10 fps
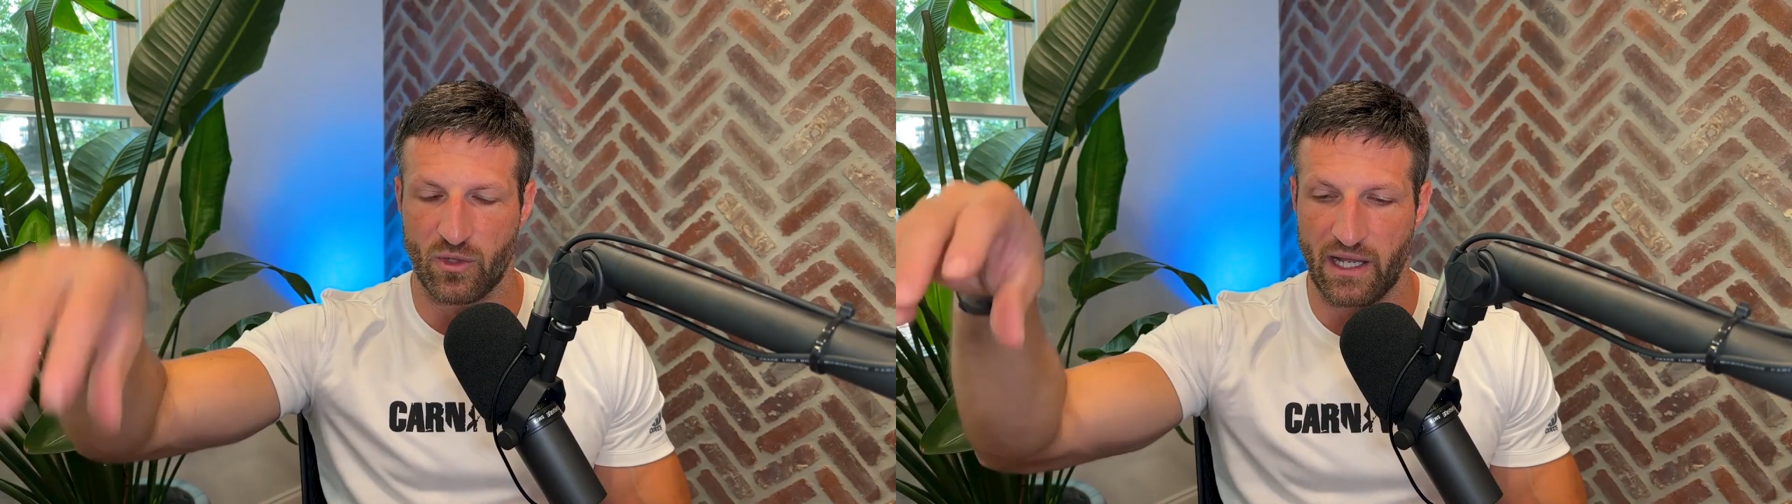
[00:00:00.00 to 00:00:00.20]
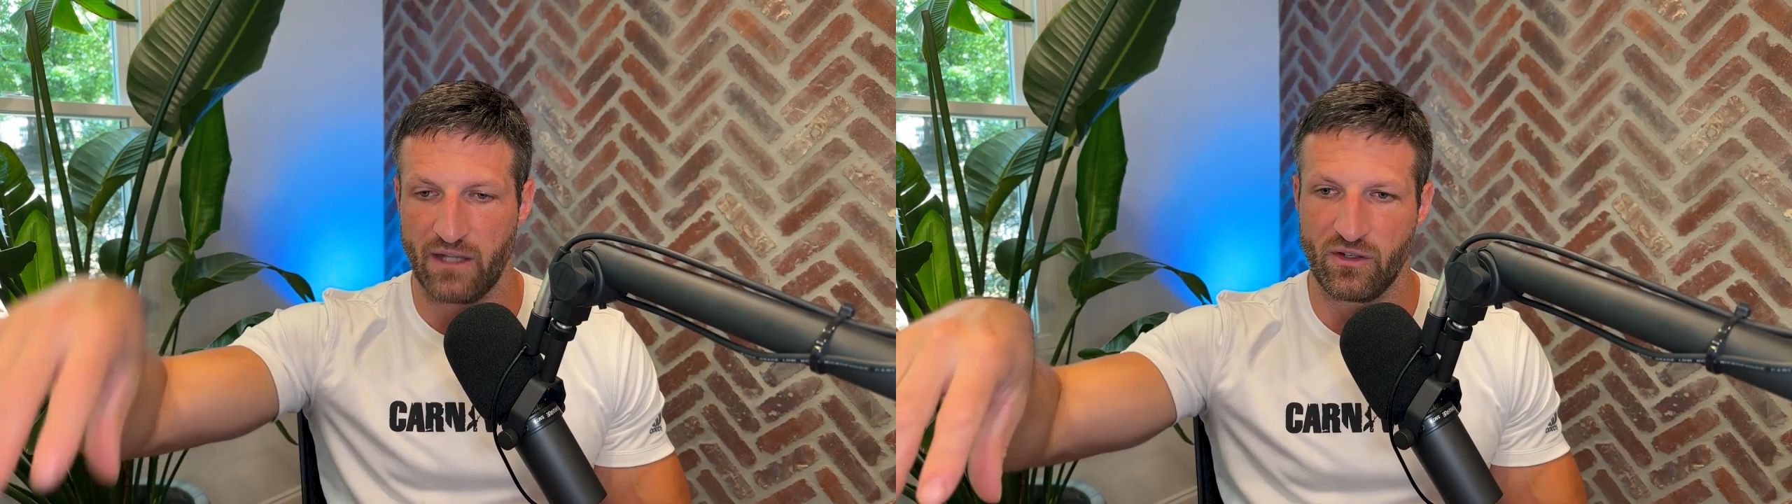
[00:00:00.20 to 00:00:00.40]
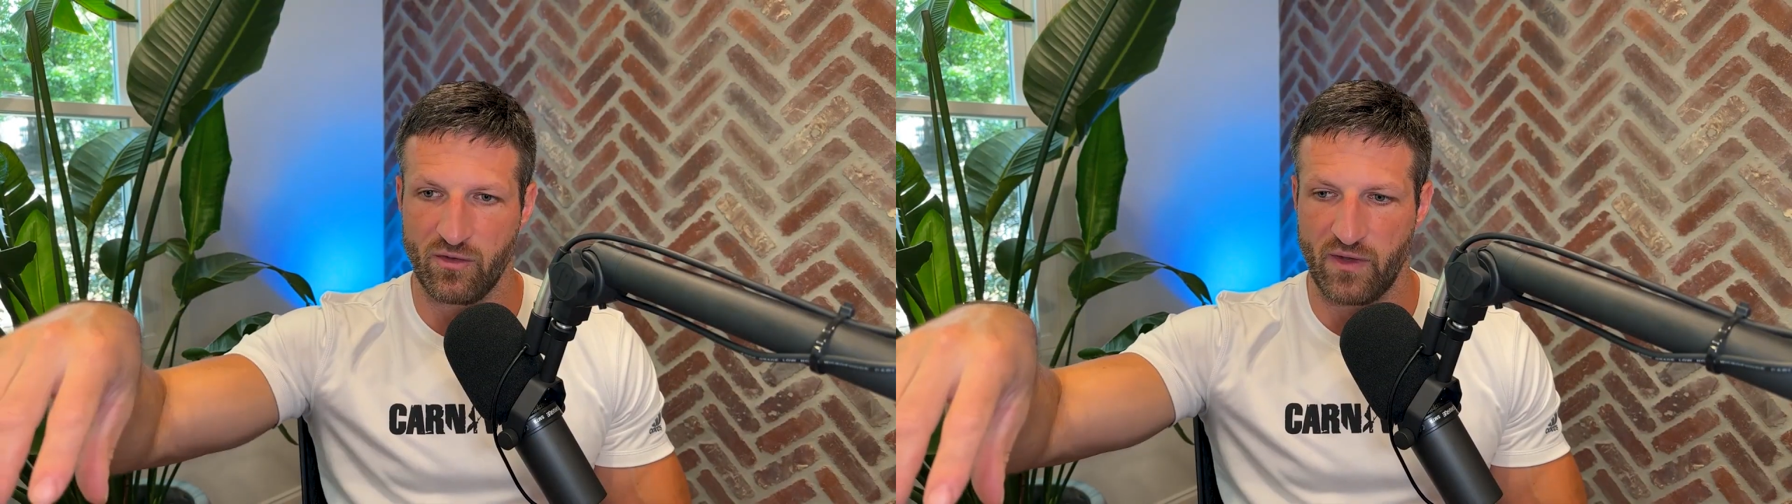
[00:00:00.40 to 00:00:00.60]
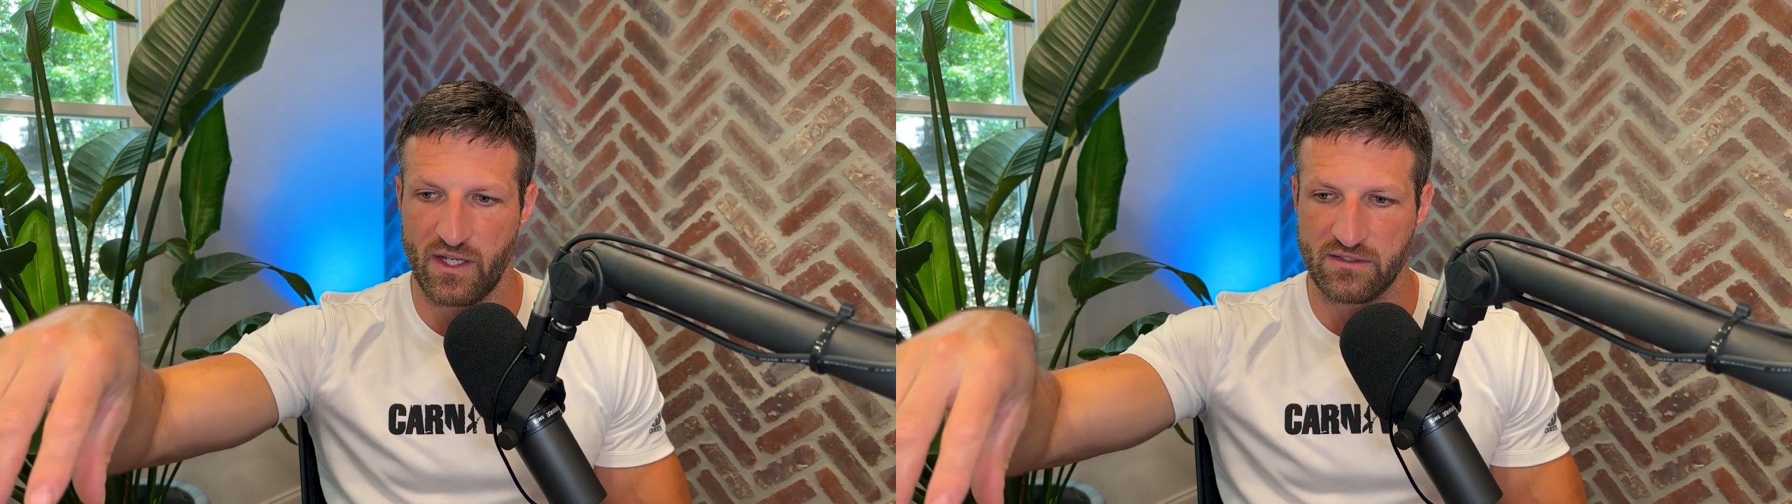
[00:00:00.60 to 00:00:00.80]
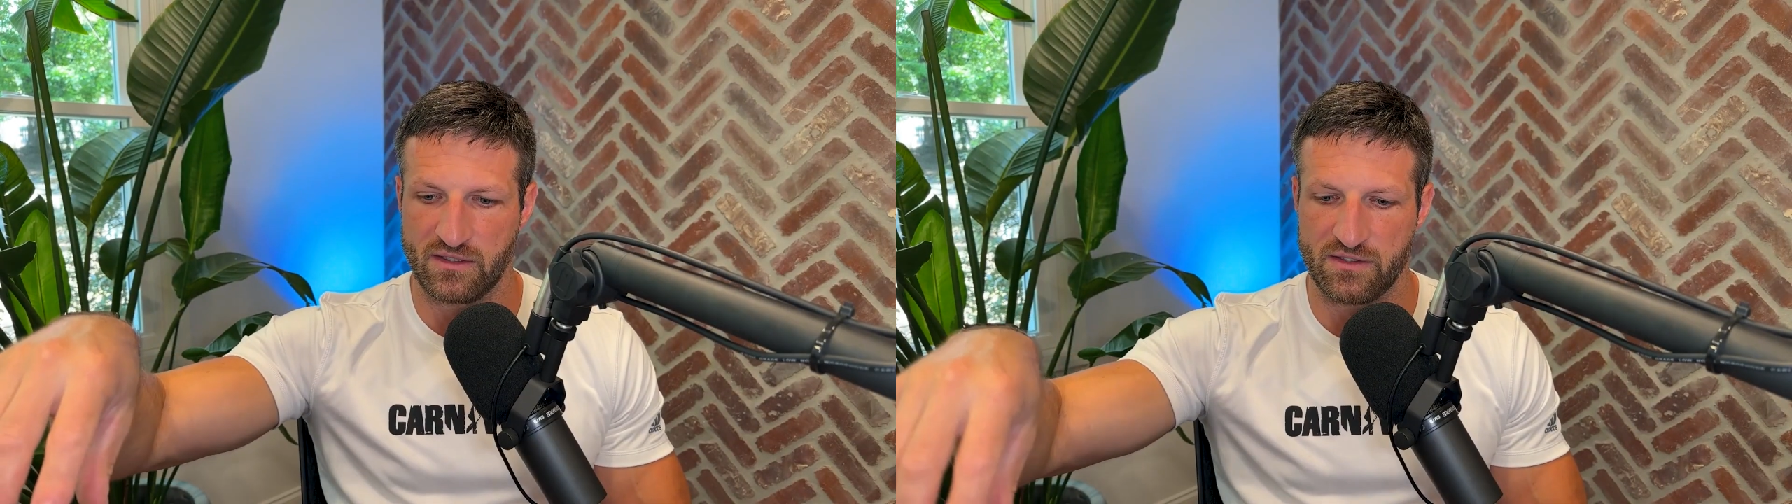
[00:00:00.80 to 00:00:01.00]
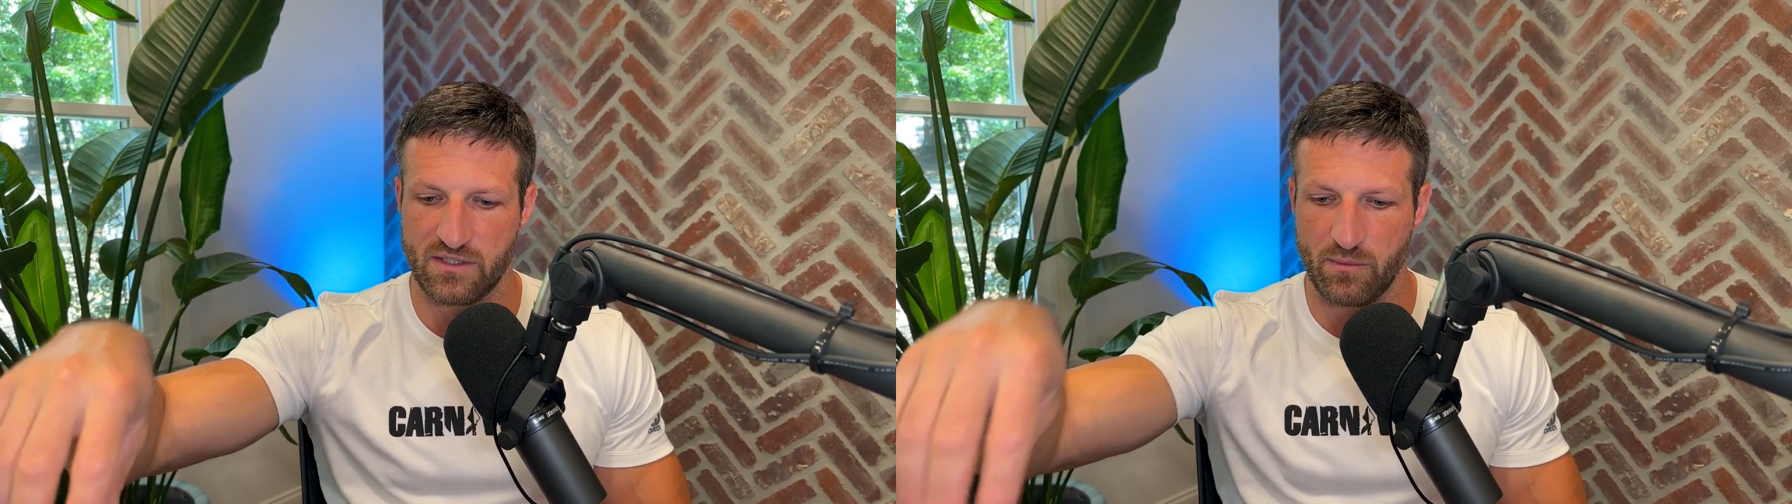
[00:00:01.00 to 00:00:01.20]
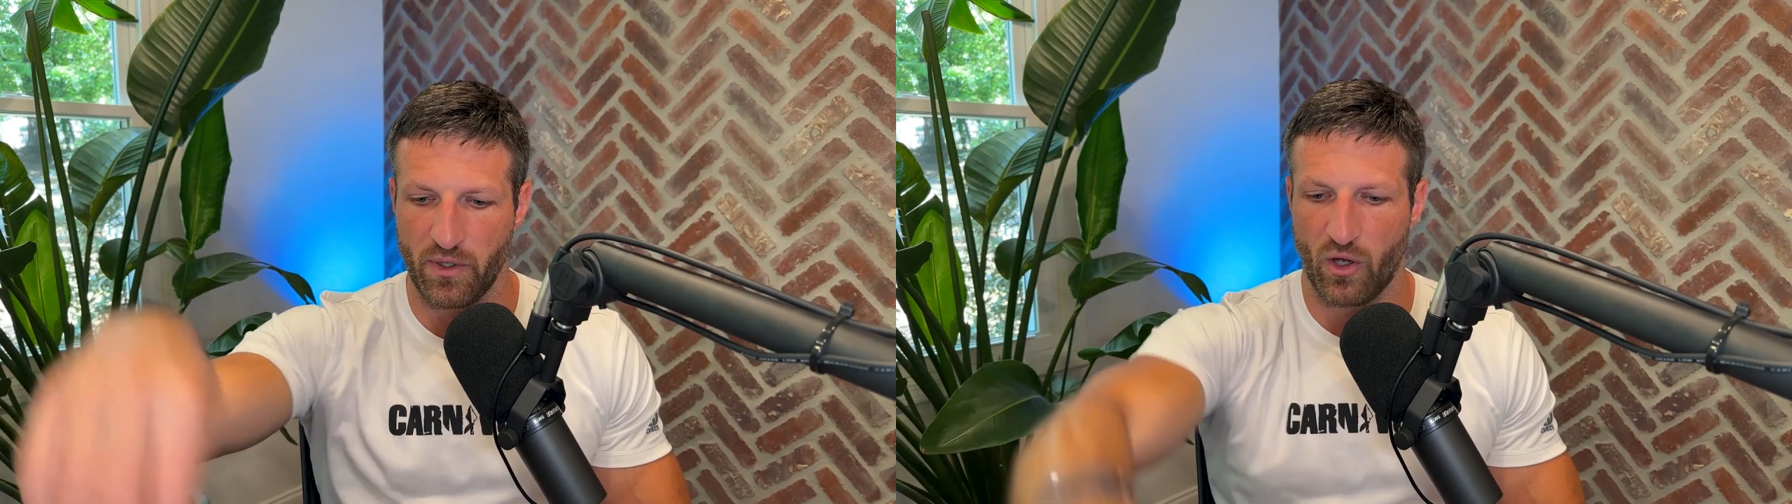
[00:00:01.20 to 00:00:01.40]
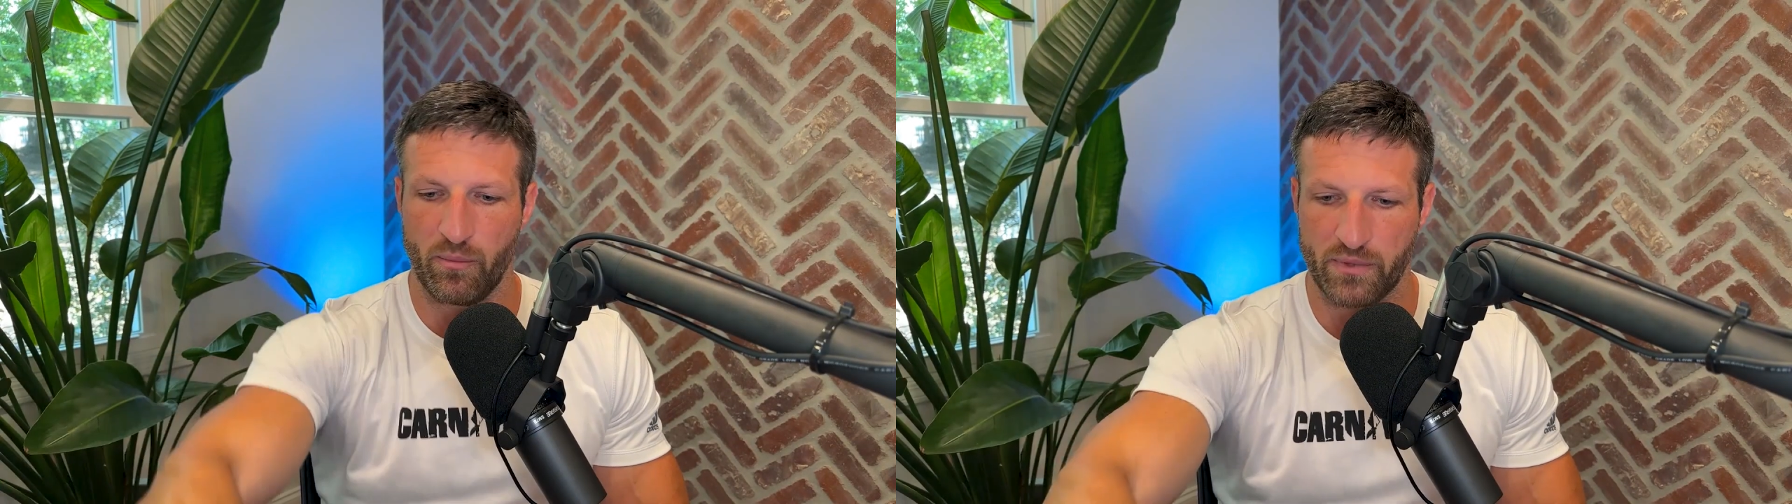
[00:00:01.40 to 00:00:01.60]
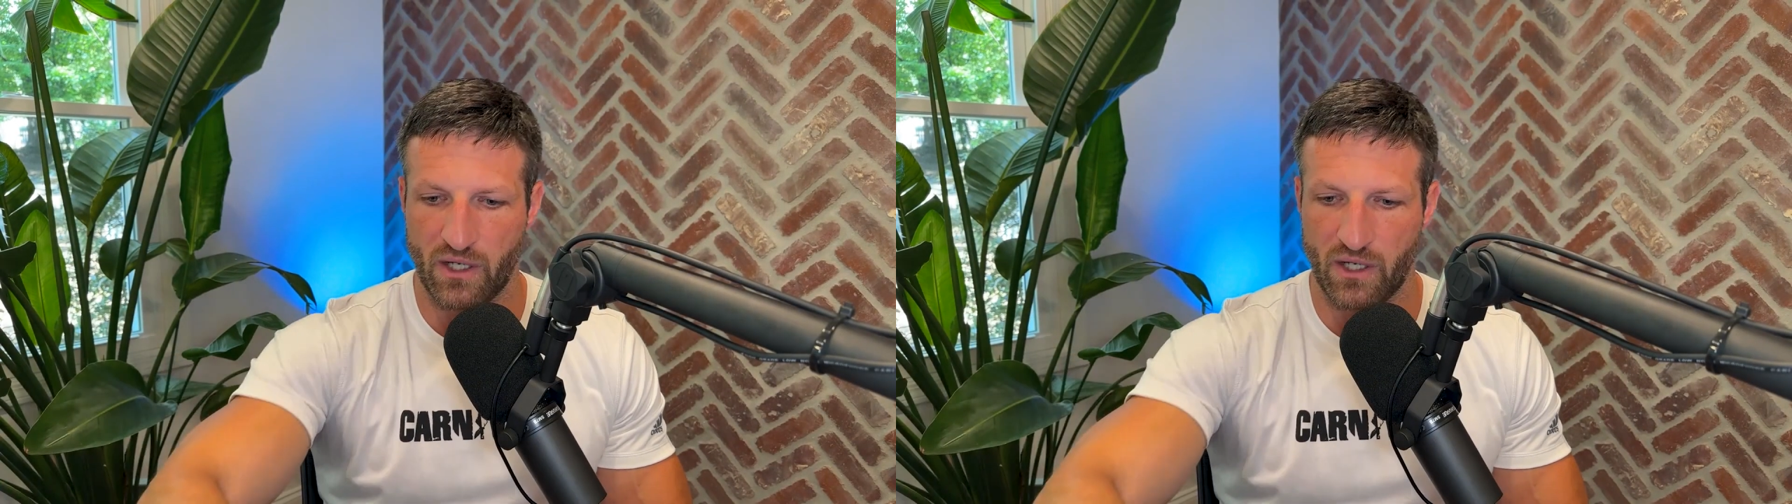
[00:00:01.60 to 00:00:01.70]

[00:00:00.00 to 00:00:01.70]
land on the fence and then simply hop